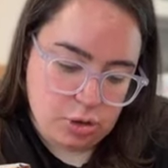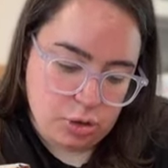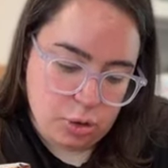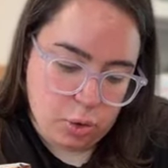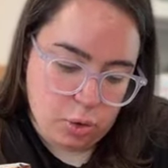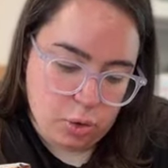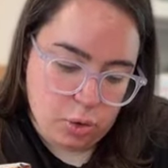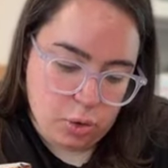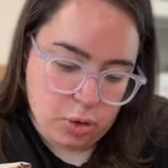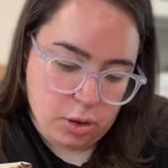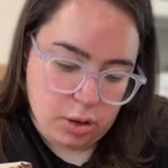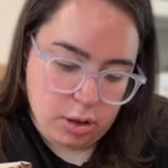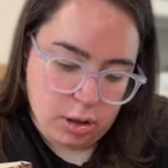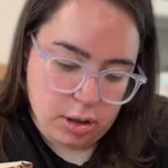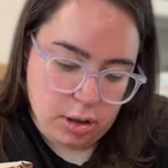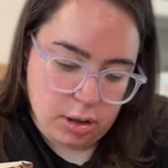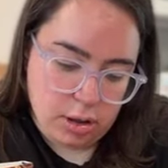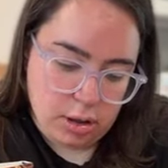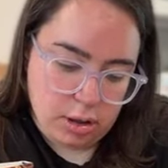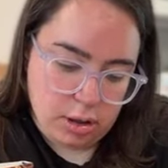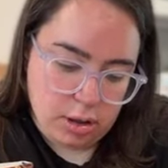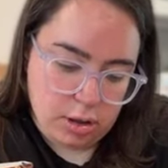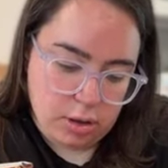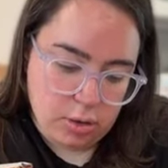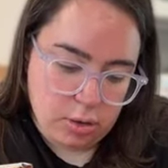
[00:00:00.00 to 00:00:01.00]

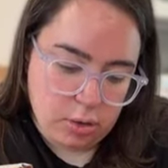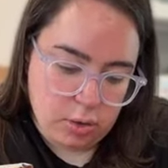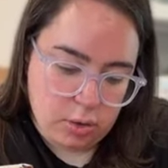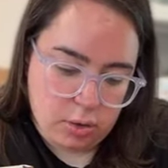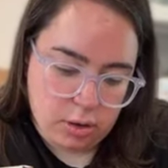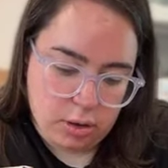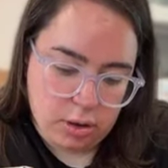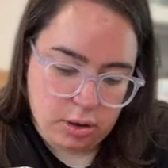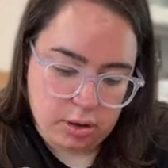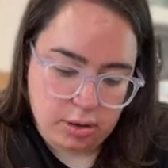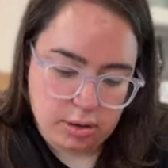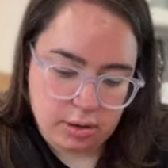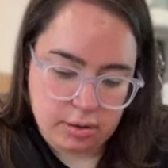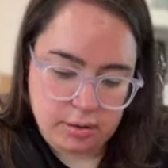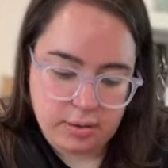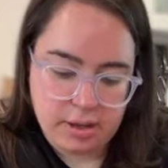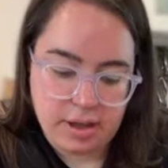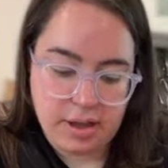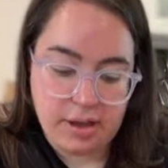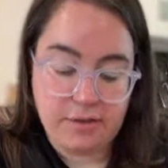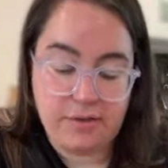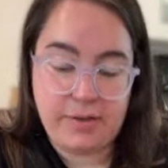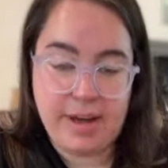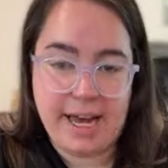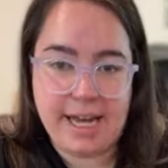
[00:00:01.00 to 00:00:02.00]
tour or
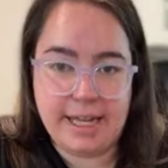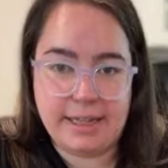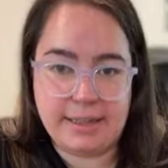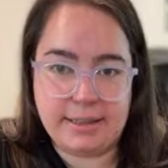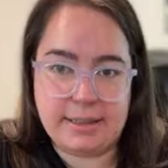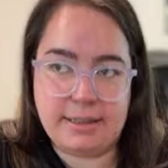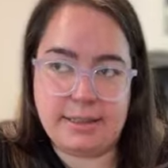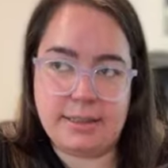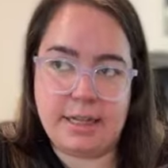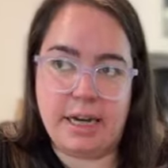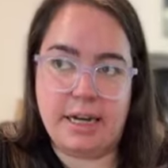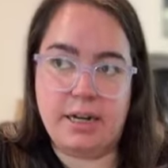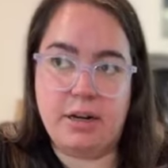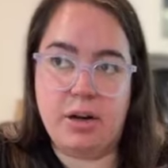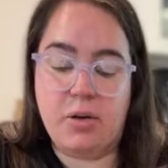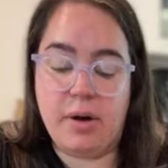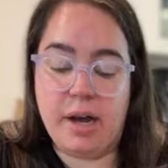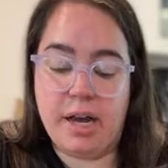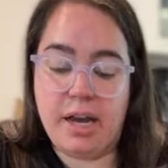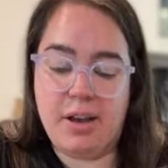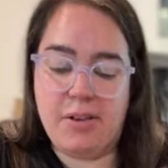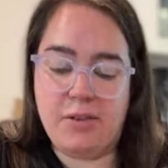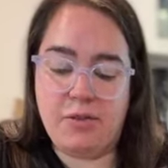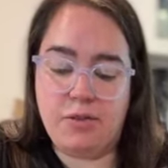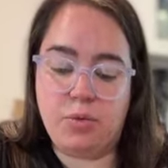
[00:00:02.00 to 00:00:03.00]
events. I
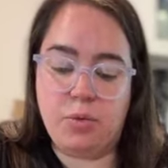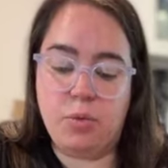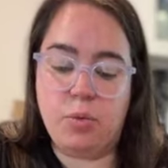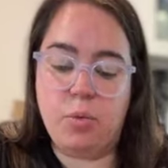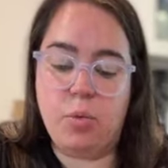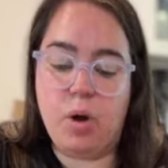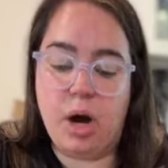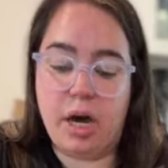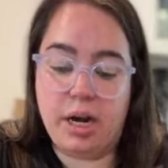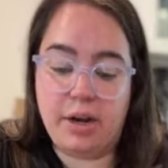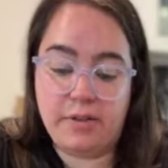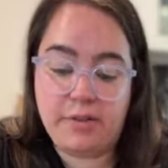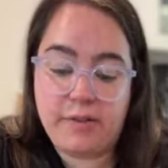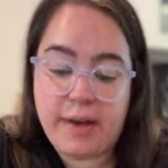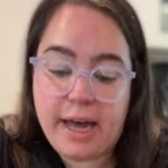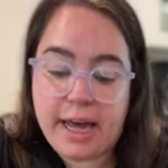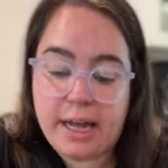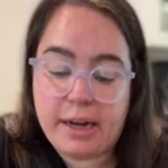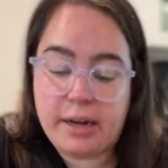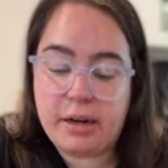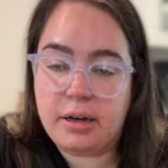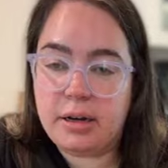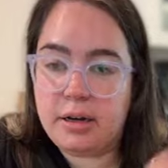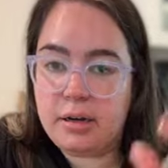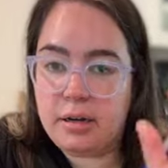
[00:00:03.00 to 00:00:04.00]
know I have one
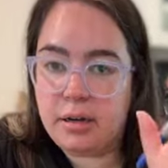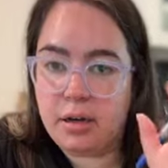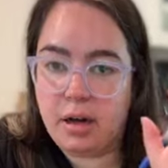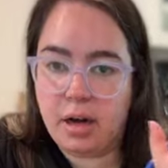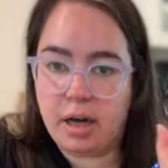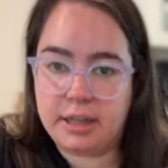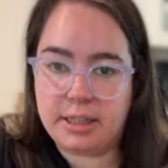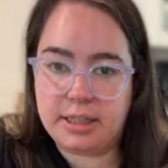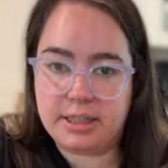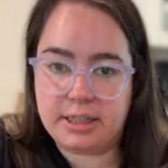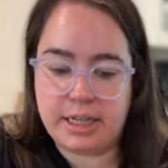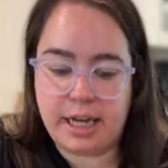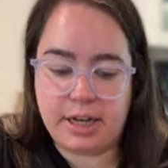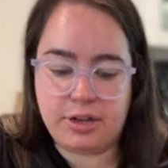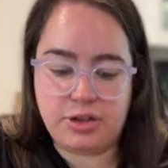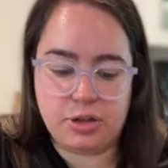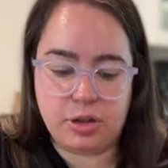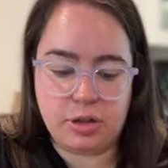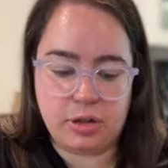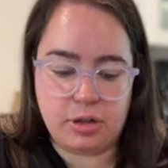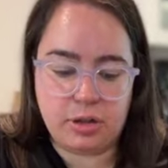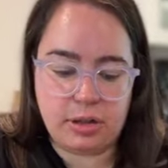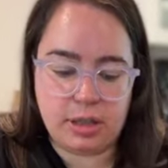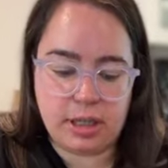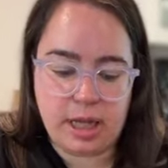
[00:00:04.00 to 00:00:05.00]
event on the
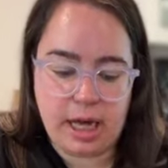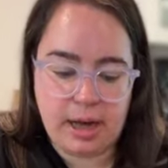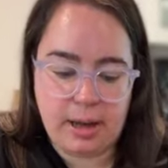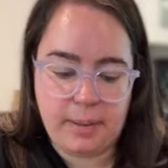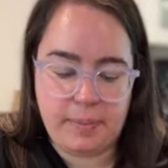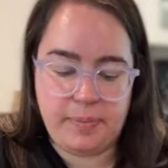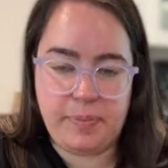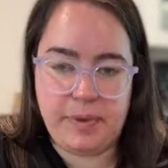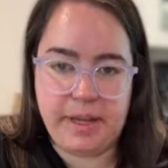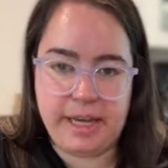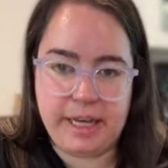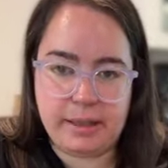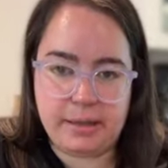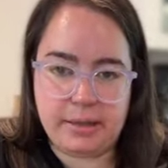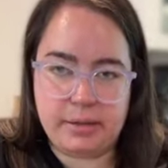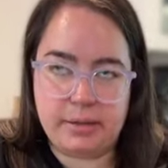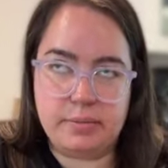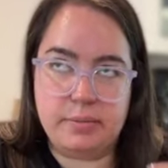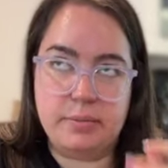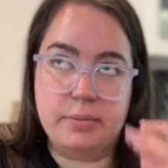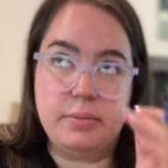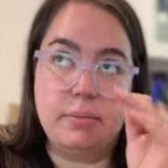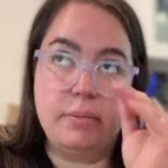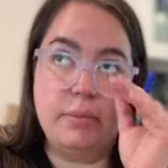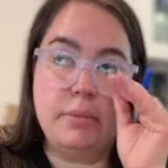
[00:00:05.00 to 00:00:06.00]
schedule
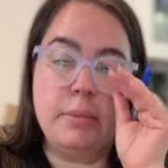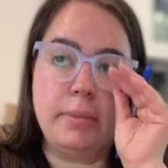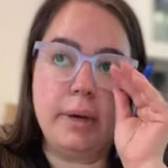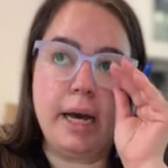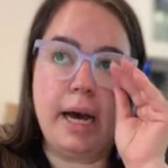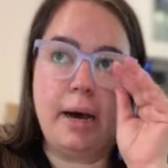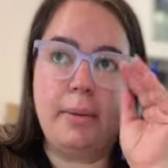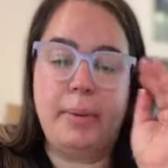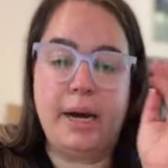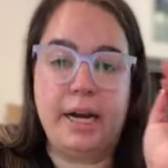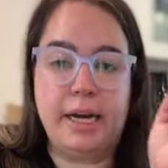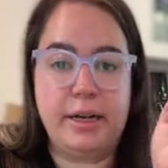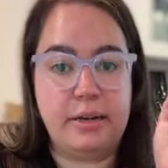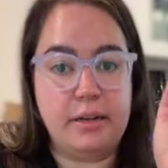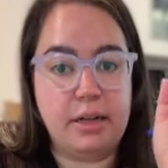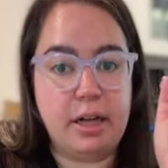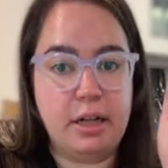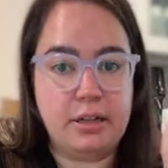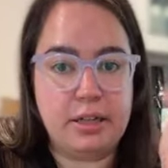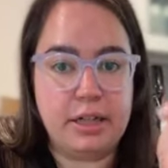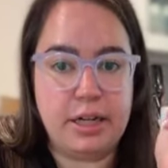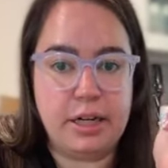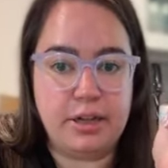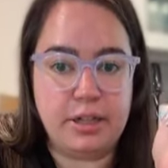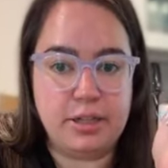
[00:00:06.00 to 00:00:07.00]
at my
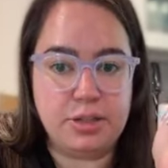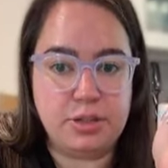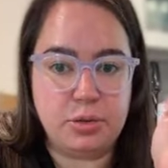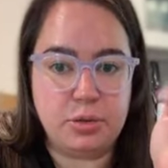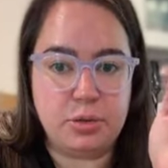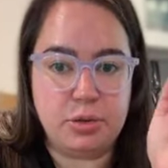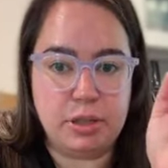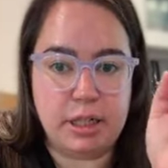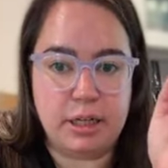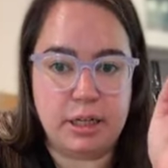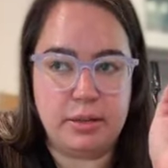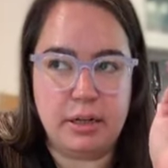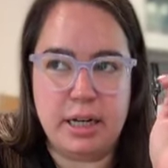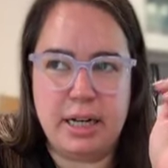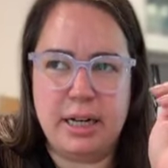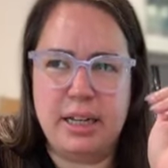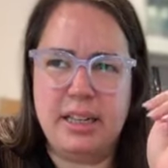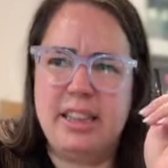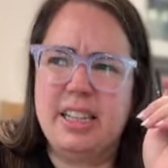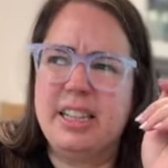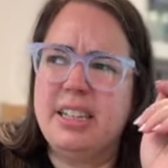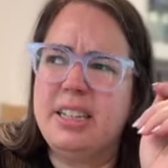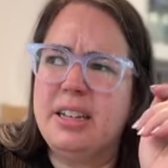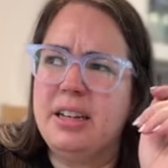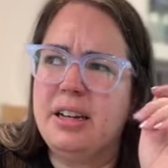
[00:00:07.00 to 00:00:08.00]
culinary school in
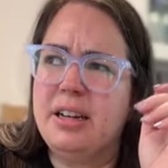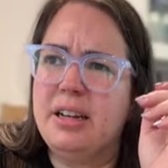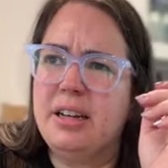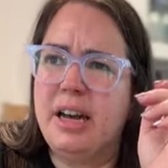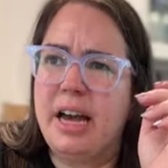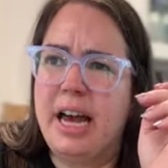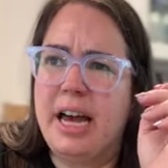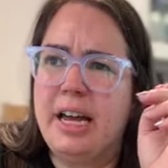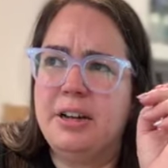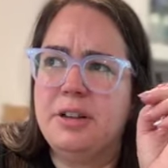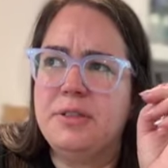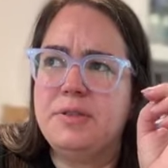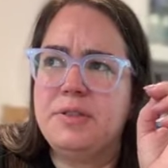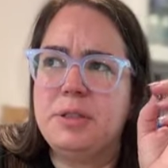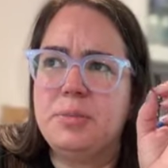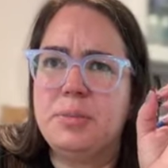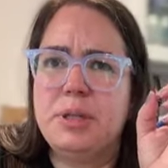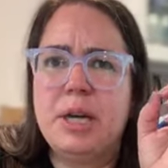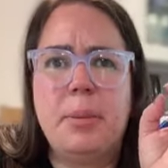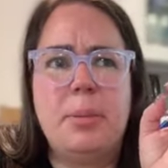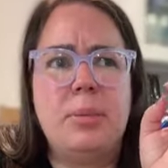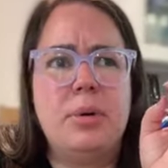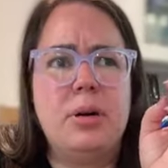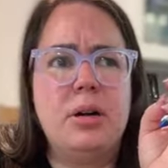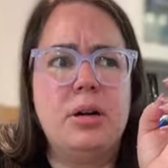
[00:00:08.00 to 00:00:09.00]
I think end of
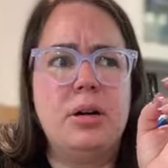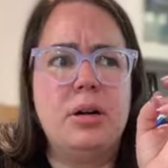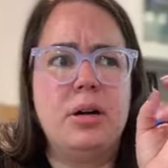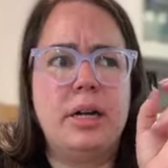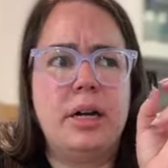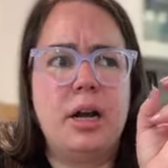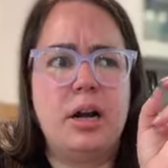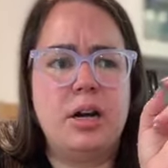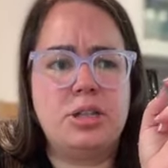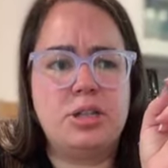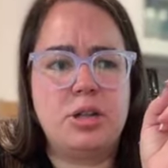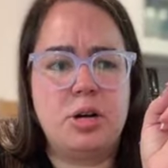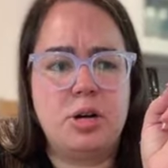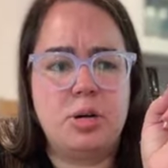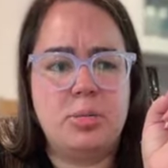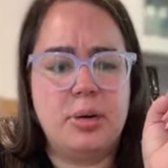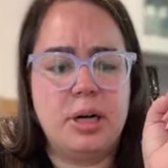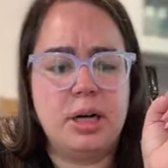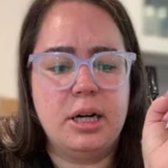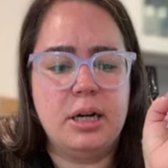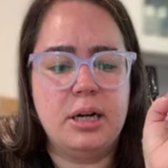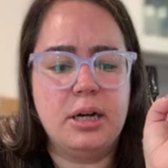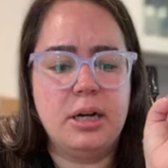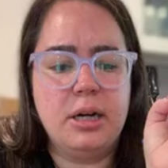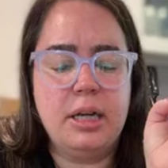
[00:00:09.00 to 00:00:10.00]
September and
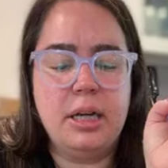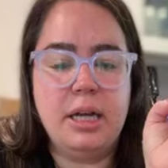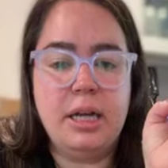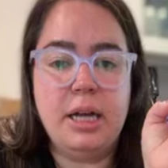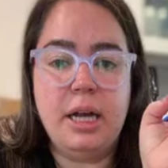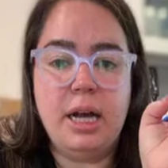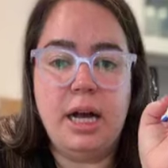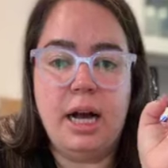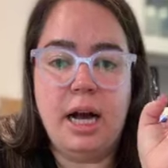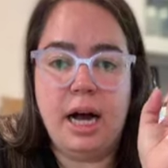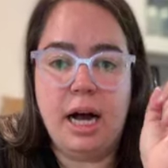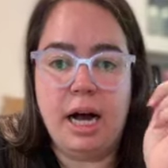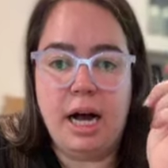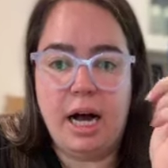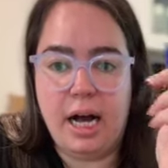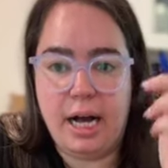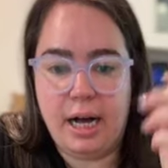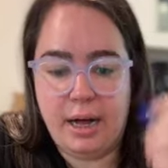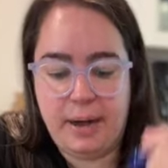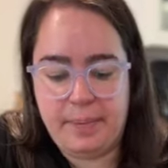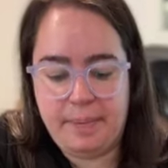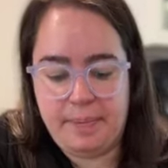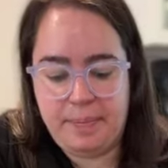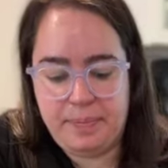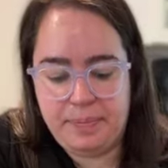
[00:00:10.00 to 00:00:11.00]
October.
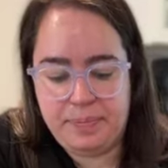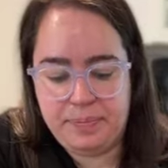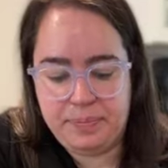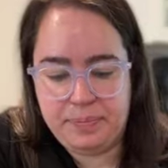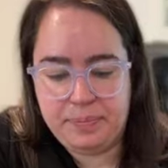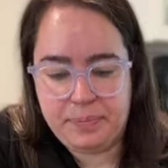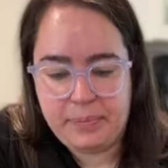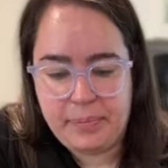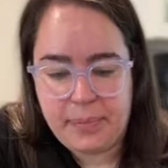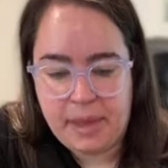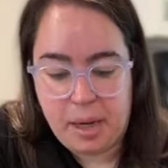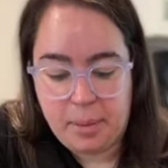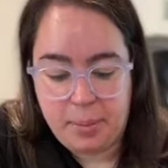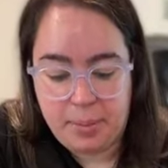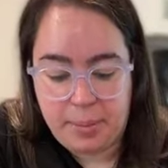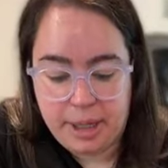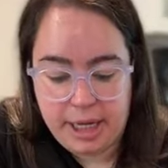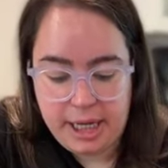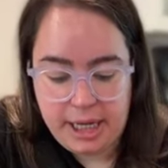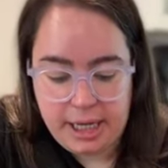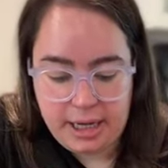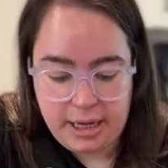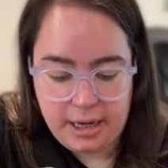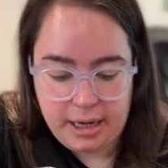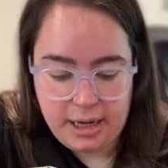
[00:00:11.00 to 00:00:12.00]

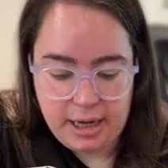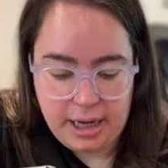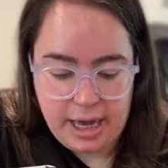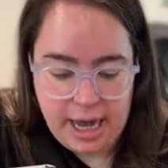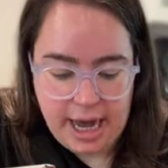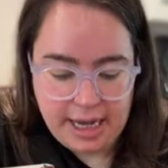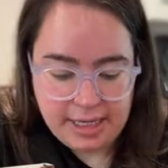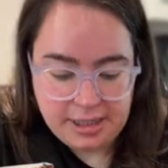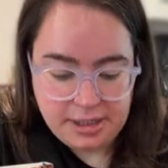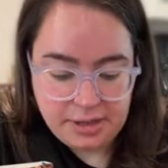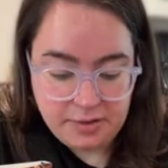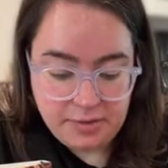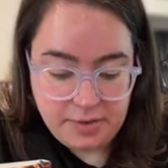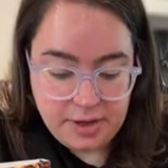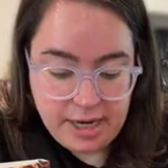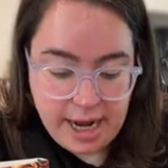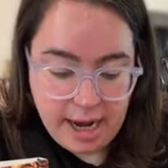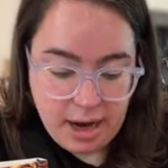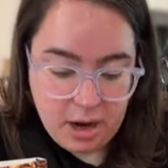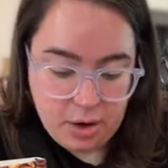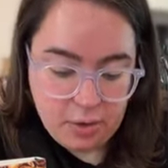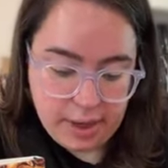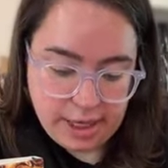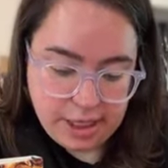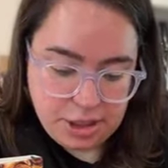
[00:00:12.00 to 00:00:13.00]
But as of
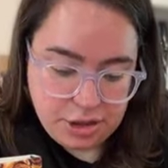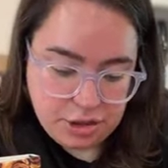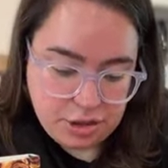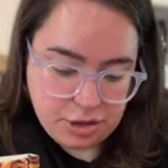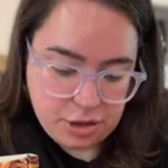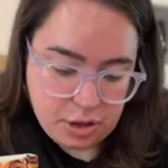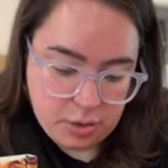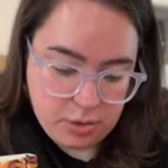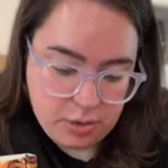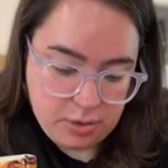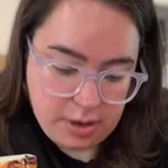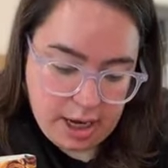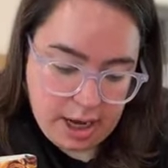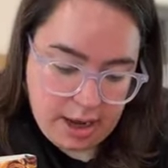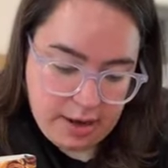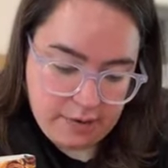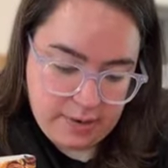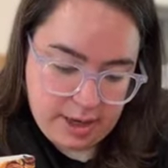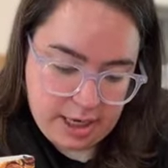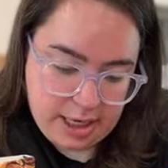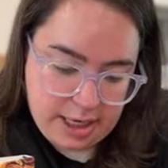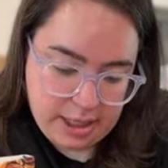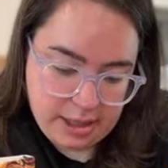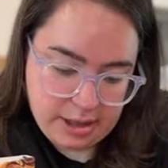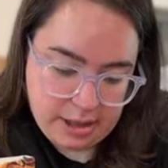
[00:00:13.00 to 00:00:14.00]
now, I don't
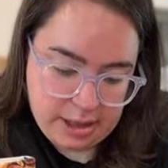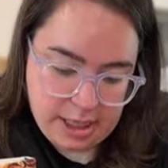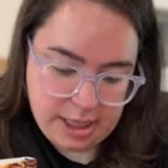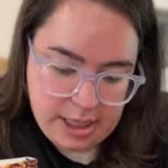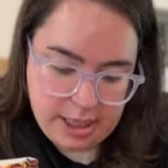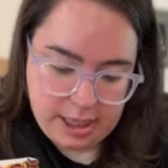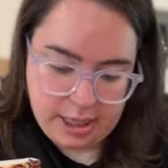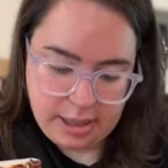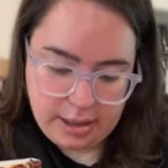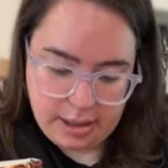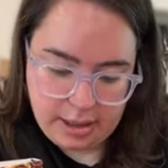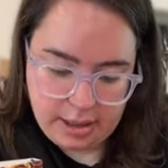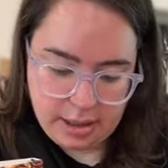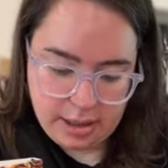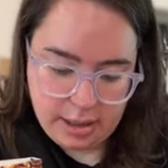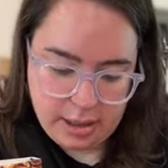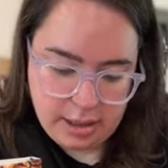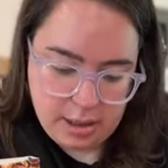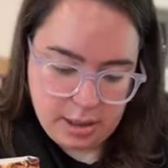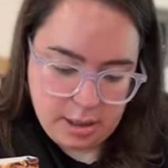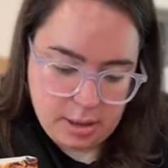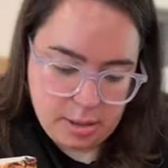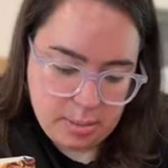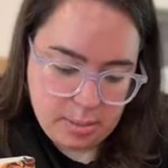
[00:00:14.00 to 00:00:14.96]
have anything